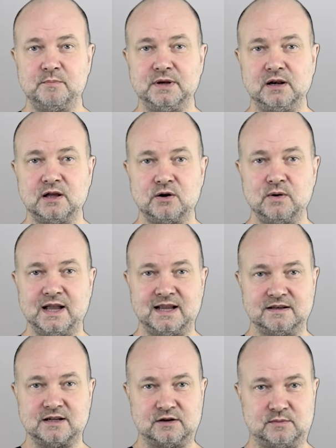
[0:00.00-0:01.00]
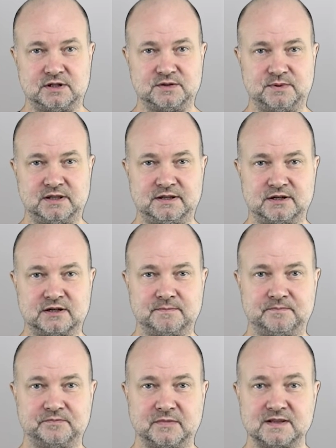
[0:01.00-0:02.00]
Below 8 nanomoles per liter,
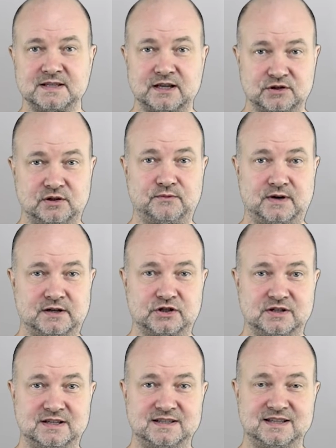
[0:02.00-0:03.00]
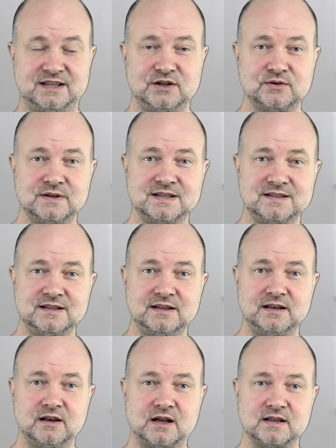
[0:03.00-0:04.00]
sexual function is
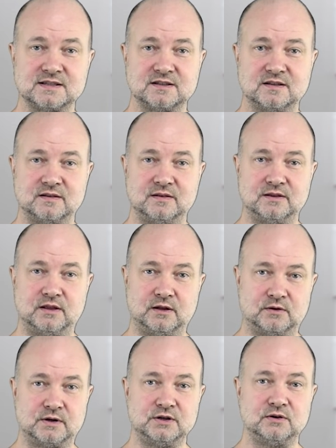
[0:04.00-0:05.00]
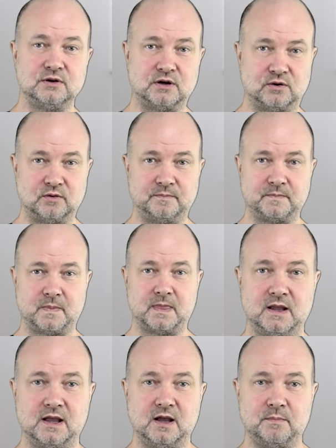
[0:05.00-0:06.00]
increasingly lost the lower you go.
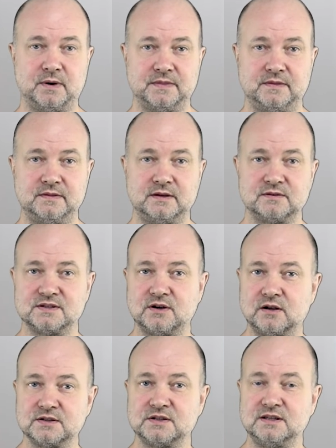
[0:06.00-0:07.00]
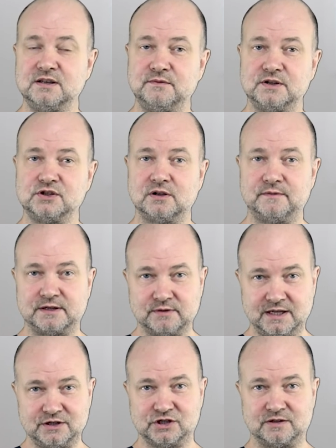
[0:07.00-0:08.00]
But there is also individual
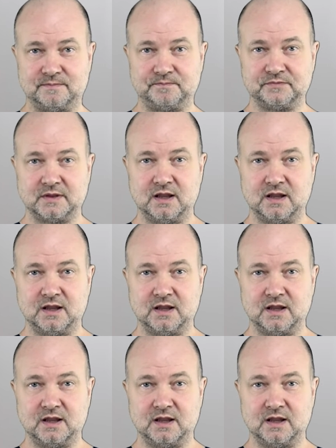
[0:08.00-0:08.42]
variation.